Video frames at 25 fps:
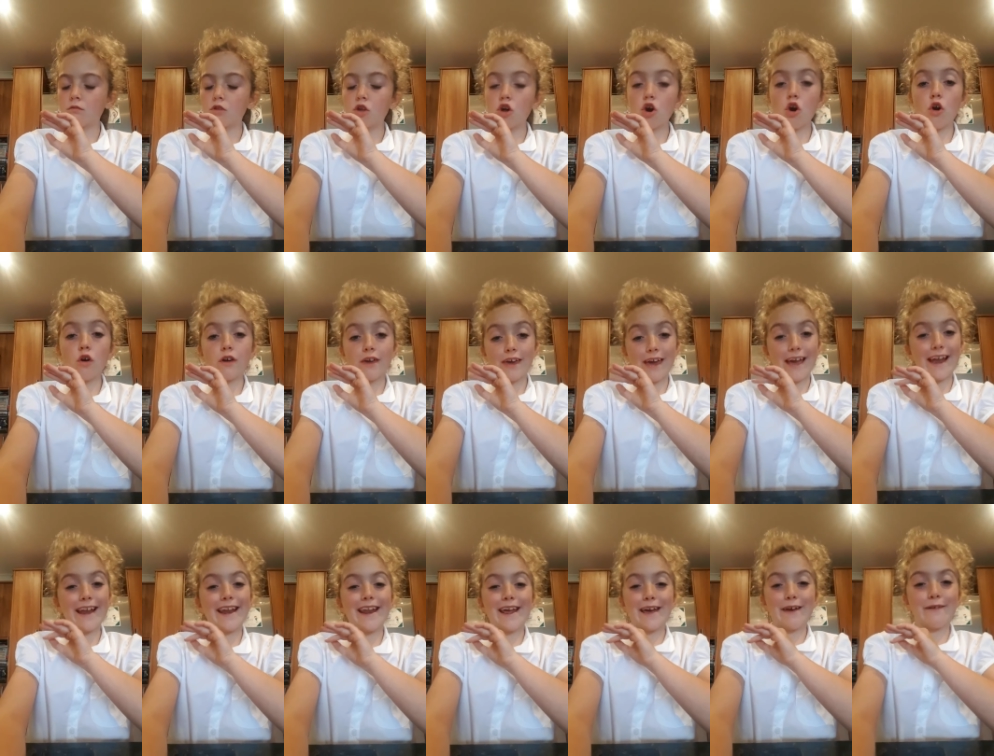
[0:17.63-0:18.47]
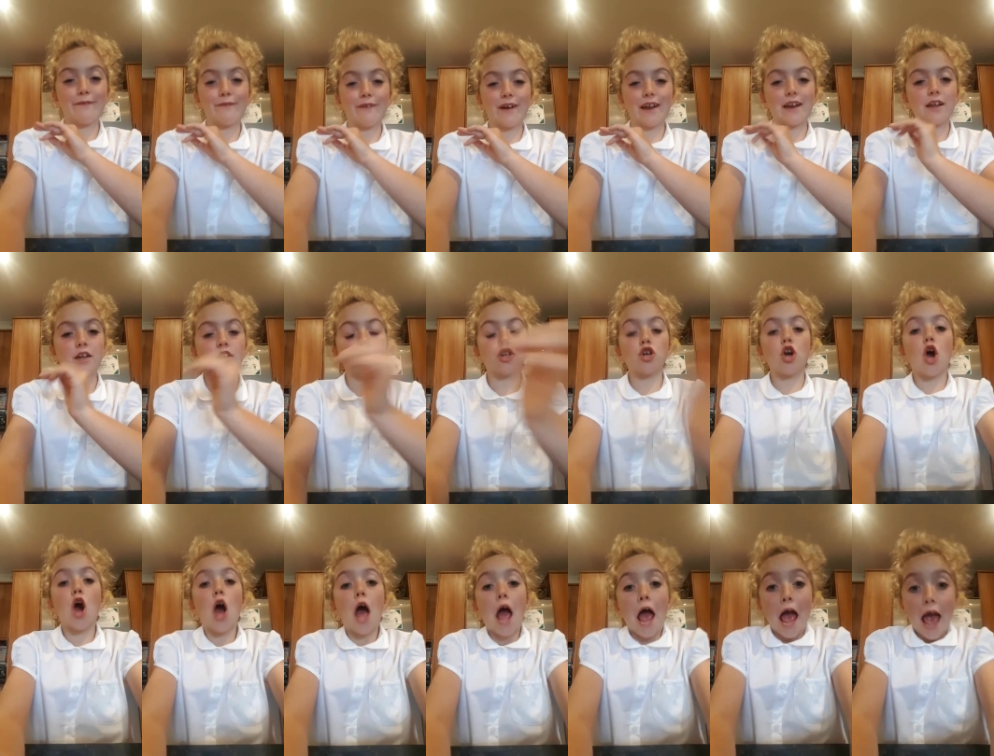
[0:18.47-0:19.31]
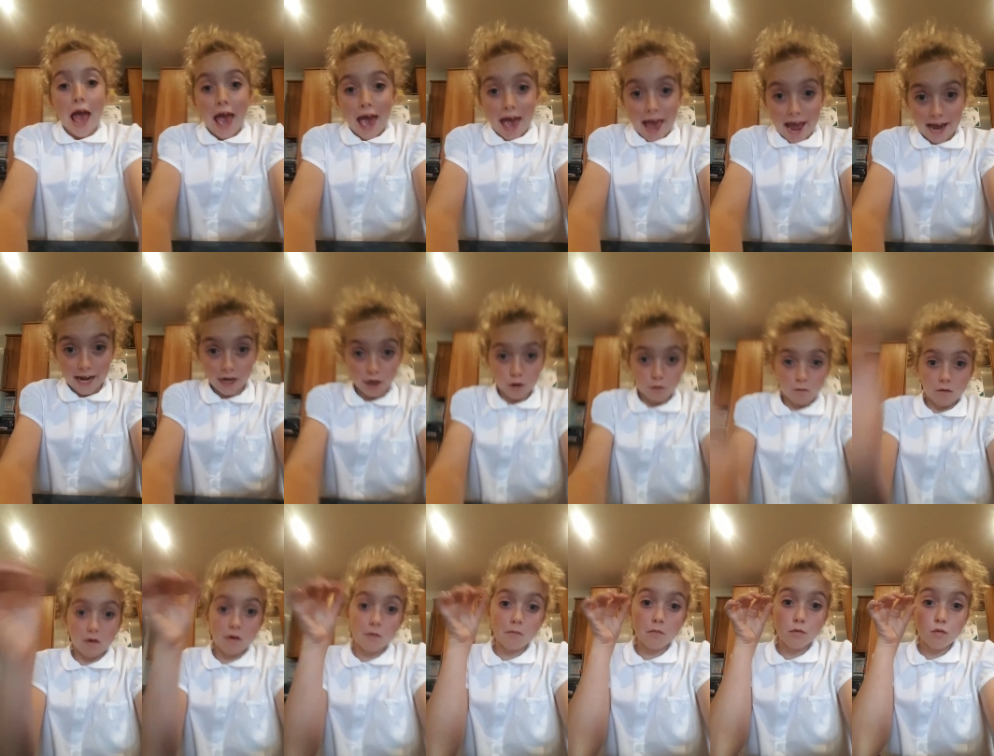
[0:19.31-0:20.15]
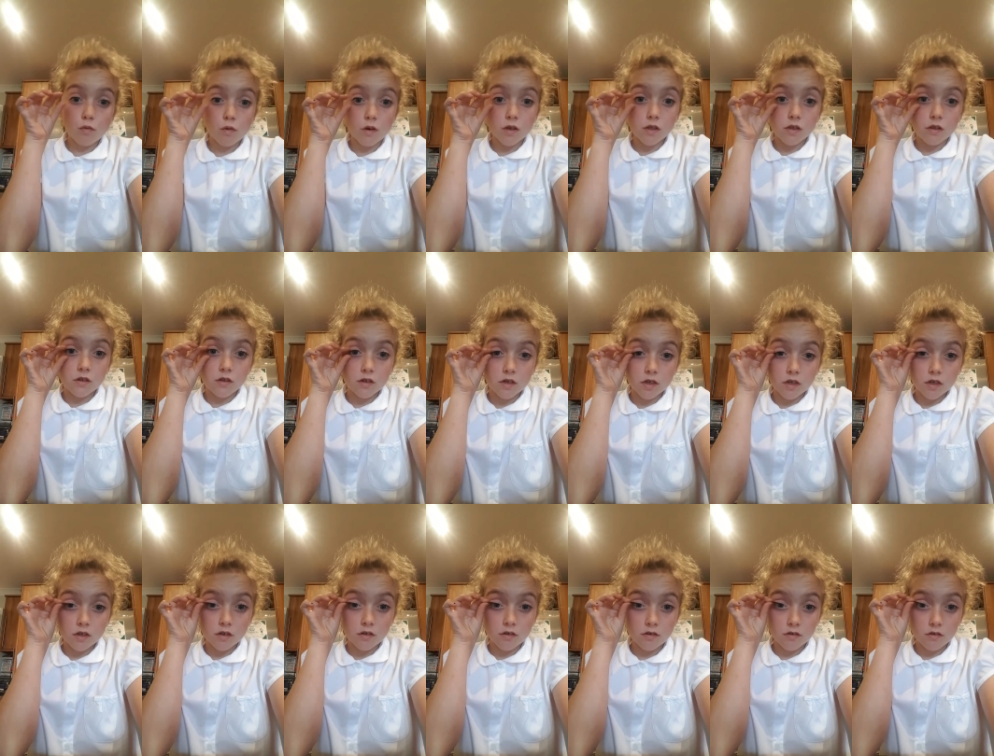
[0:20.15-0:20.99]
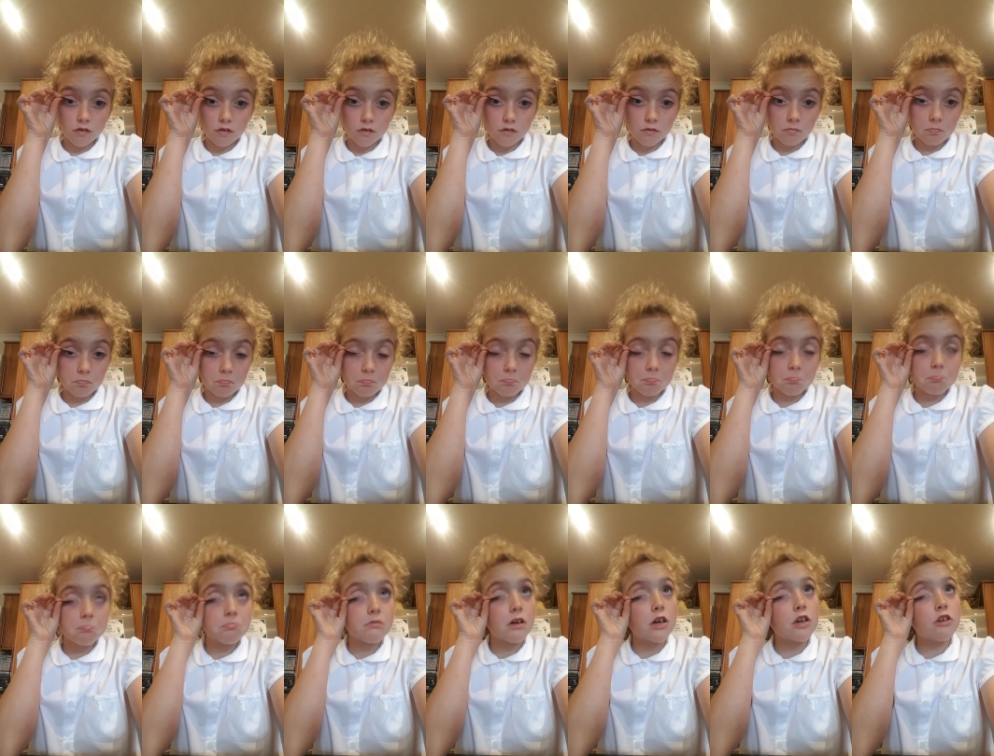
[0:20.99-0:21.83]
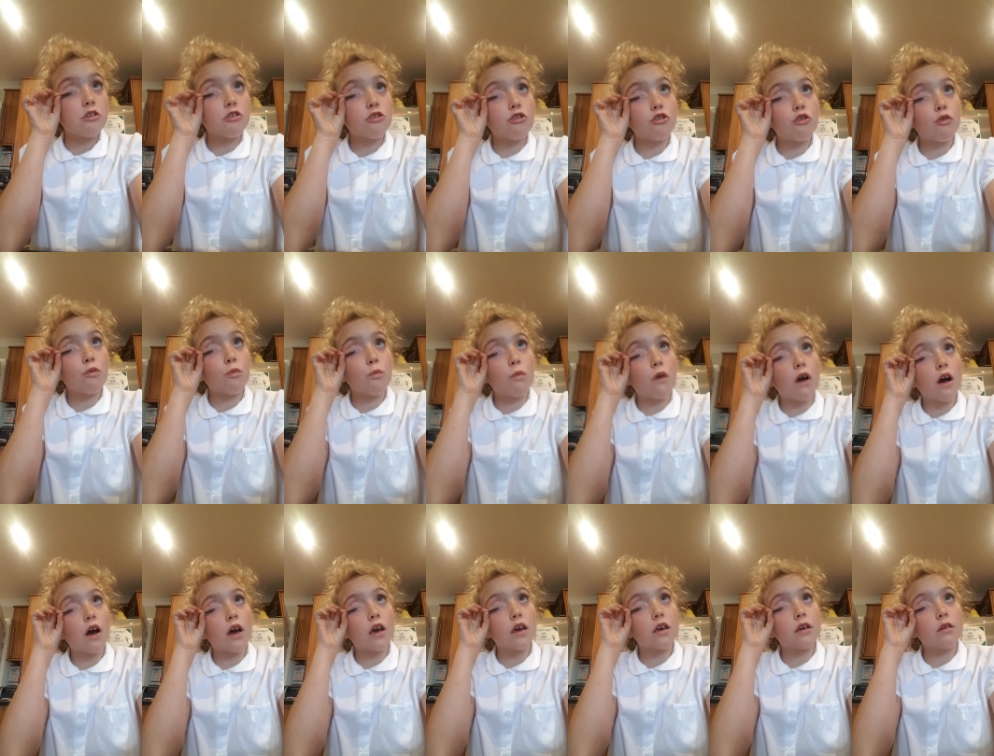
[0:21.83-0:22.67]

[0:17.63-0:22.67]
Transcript: Oh yeah, Anyway, I'm quite tired because I don't know why.